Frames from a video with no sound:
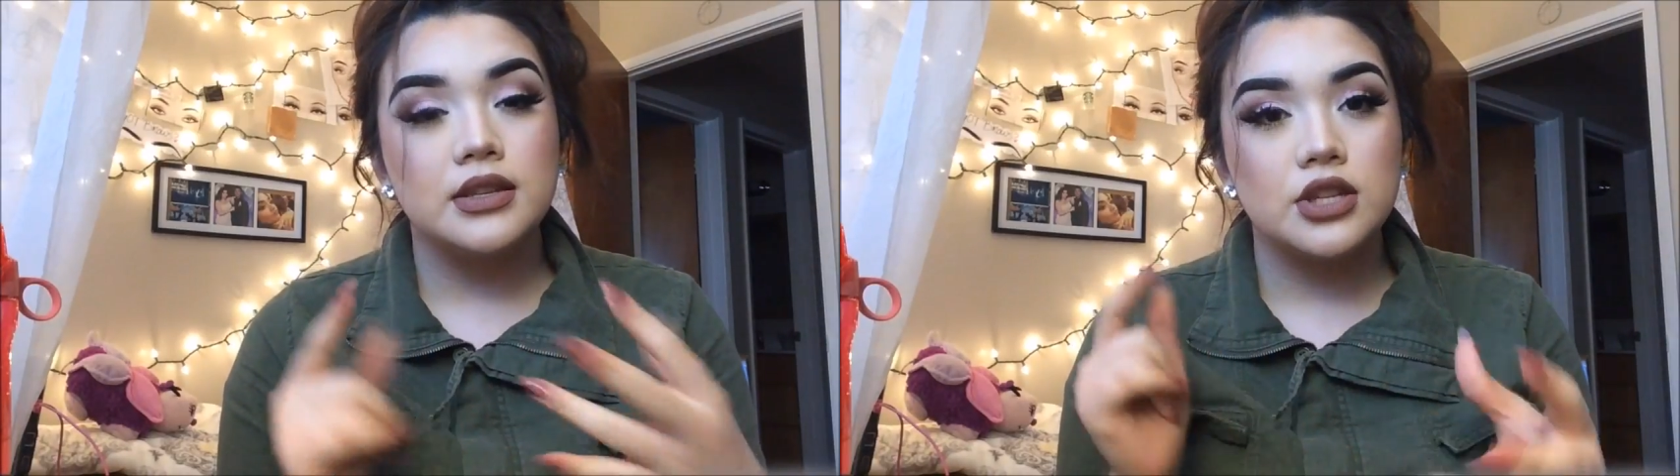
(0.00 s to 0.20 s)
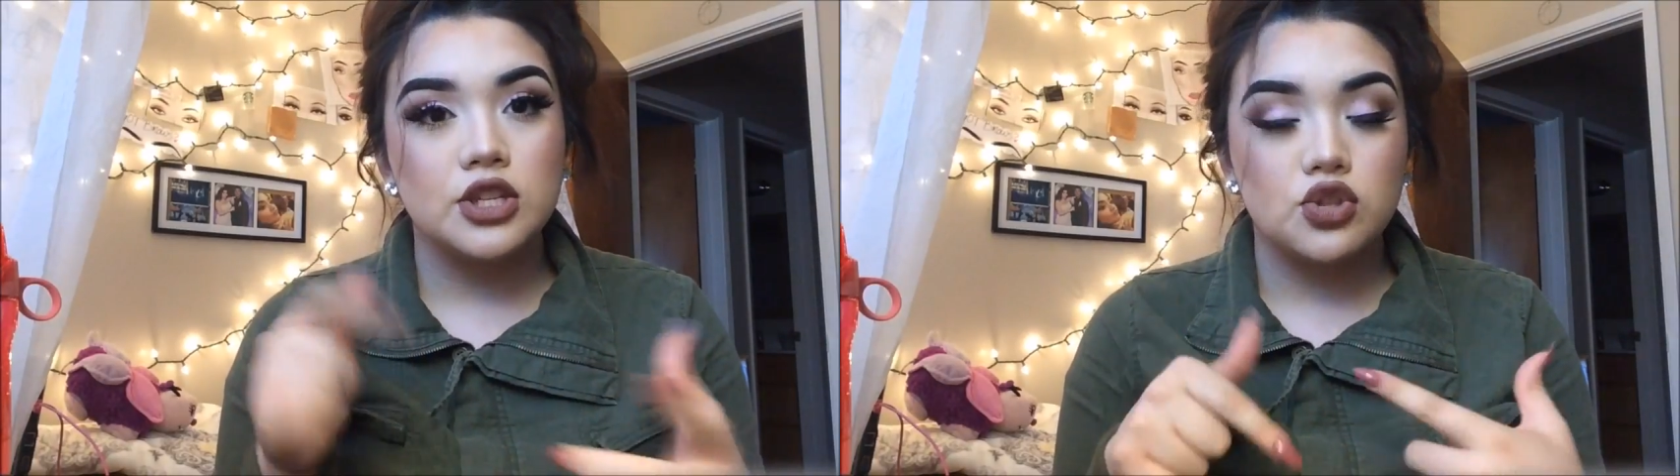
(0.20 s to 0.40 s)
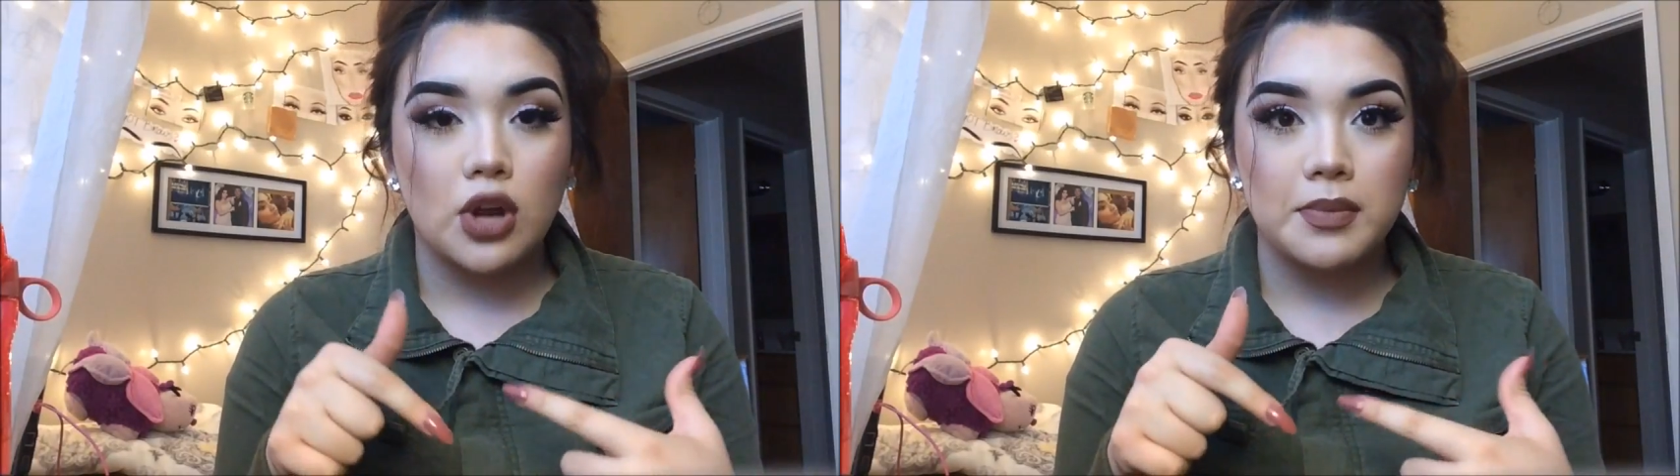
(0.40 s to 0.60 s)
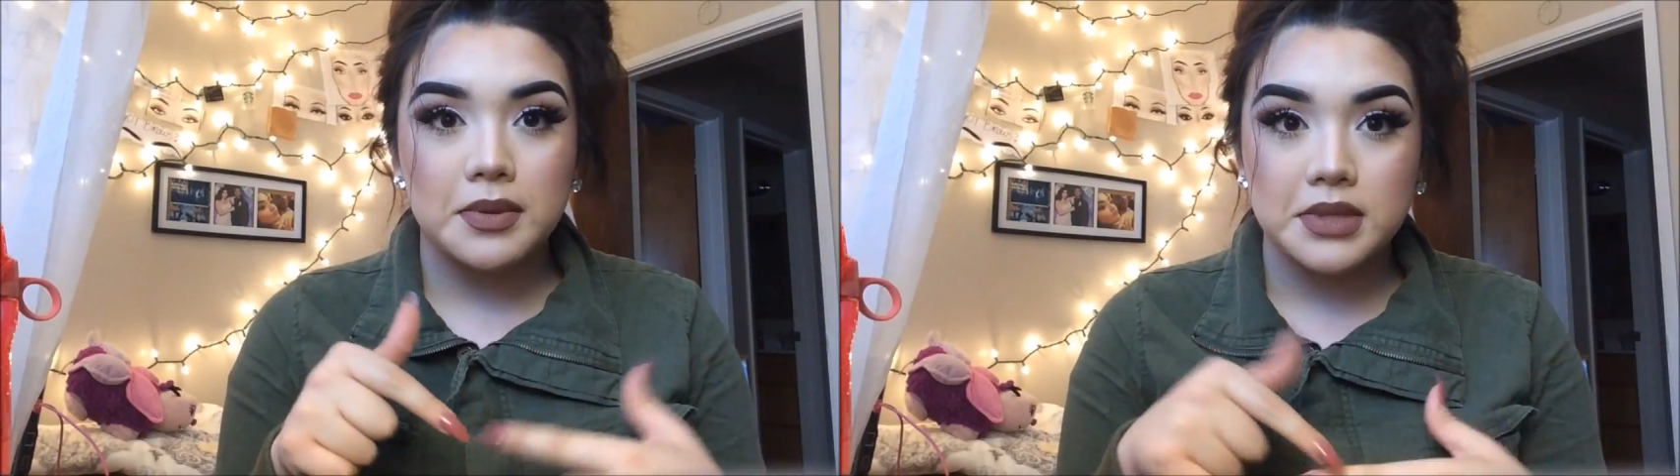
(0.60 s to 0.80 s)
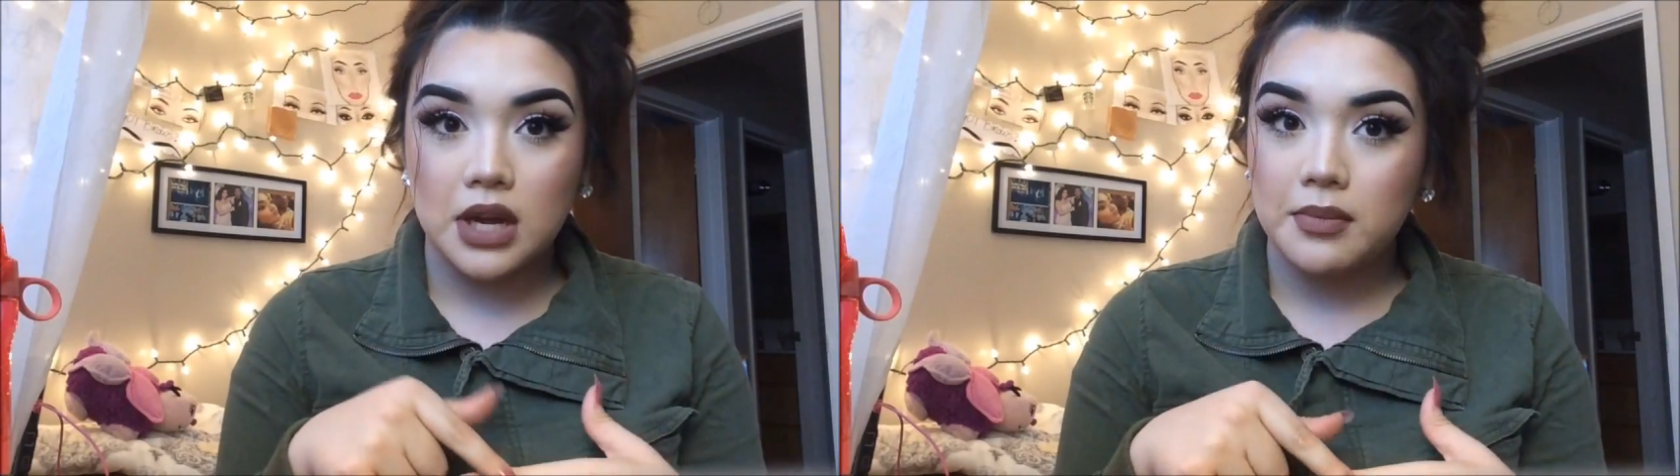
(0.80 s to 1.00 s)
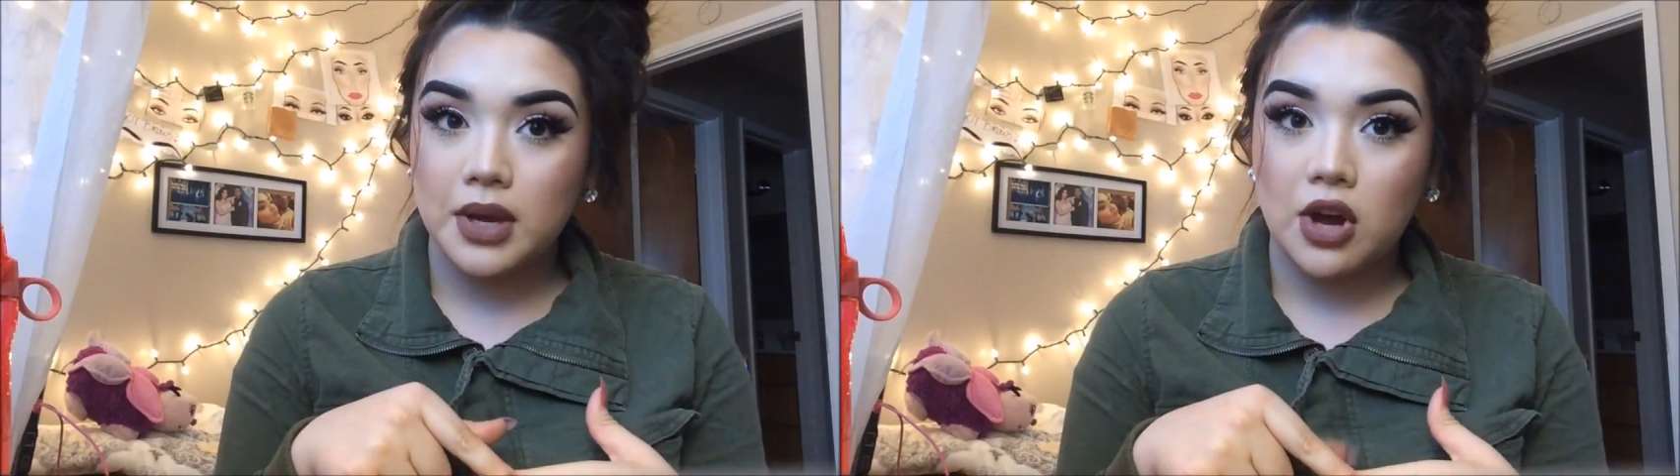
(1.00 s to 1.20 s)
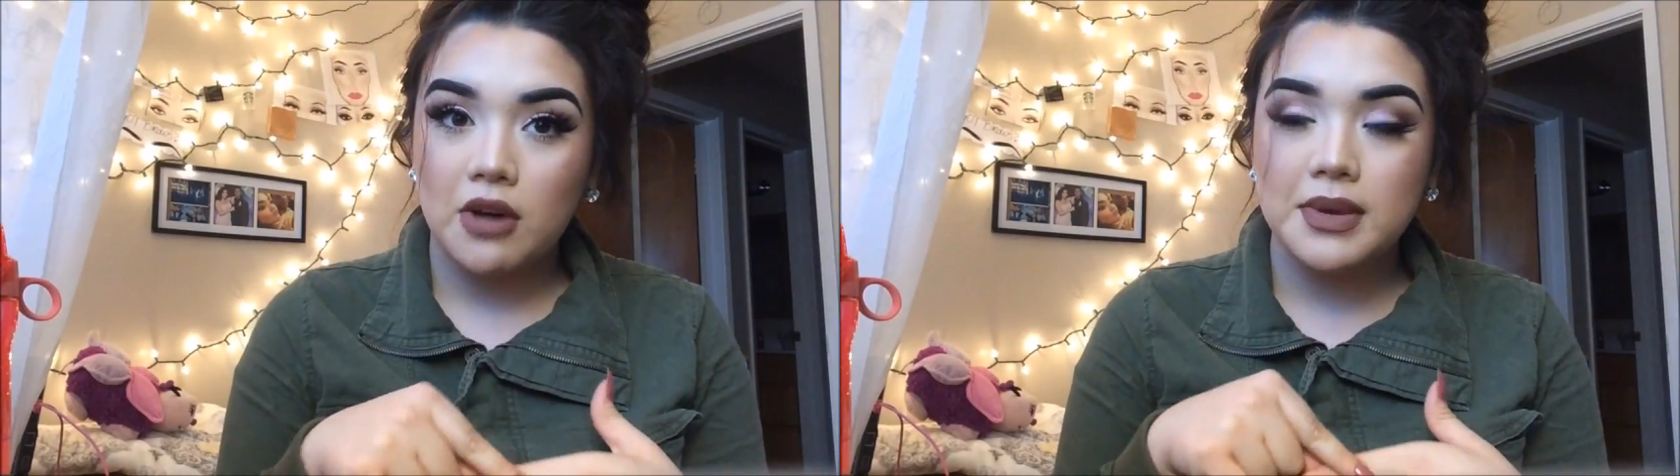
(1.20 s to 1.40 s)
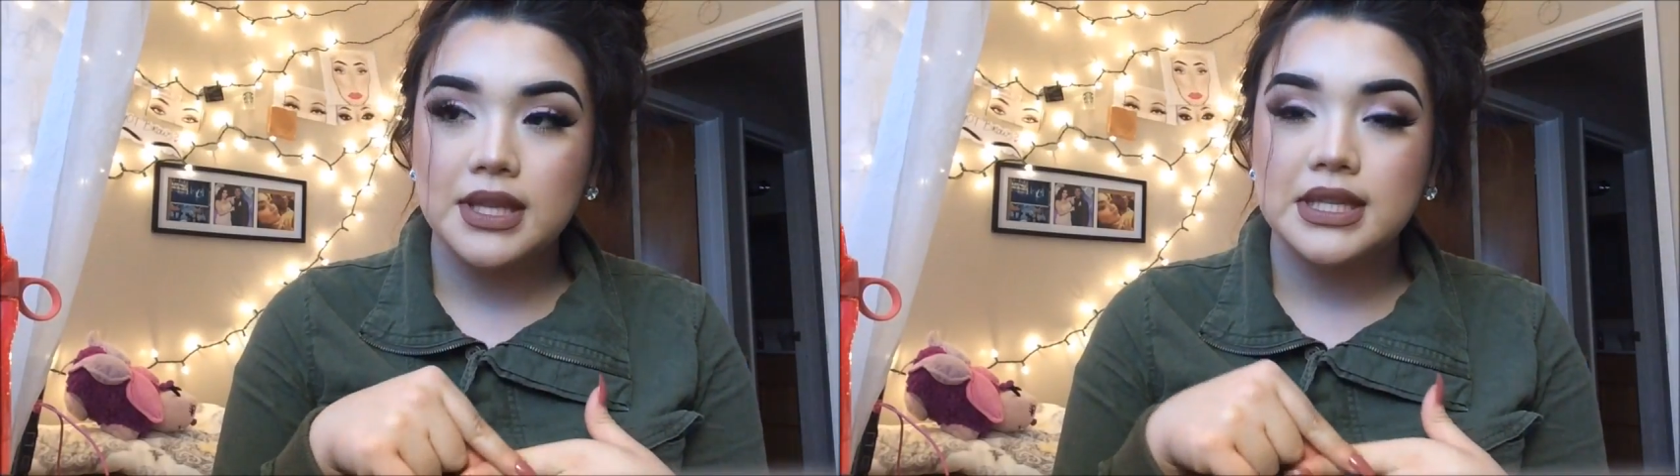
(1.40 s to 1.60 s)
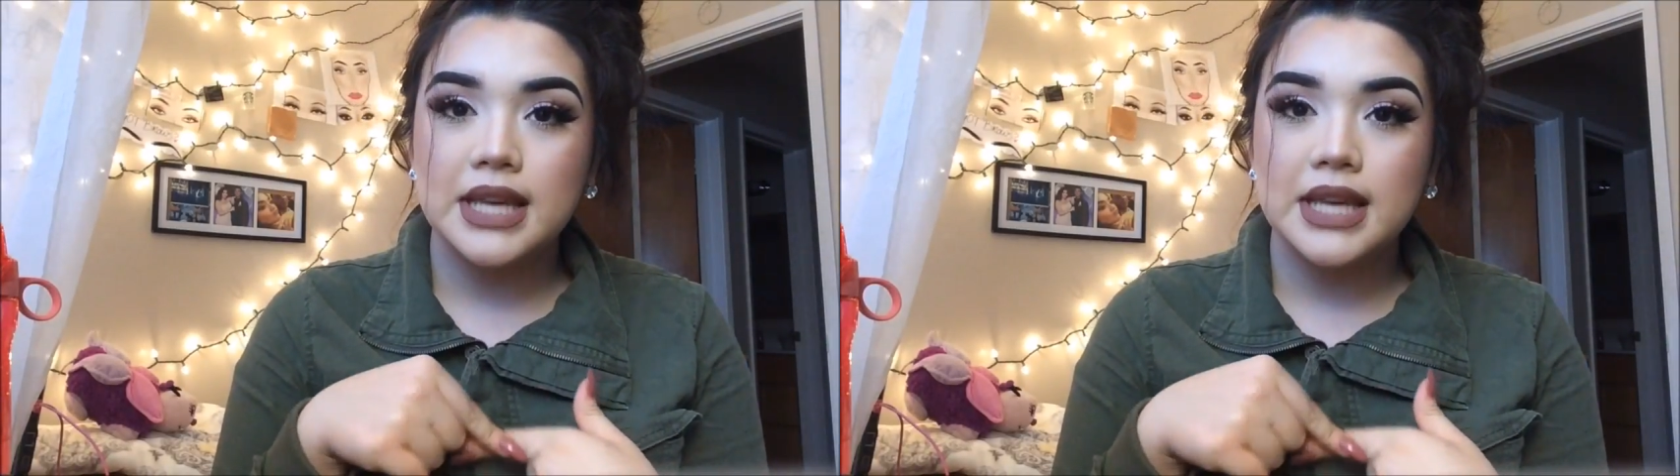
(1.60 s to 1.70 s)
just drop them down in my comments,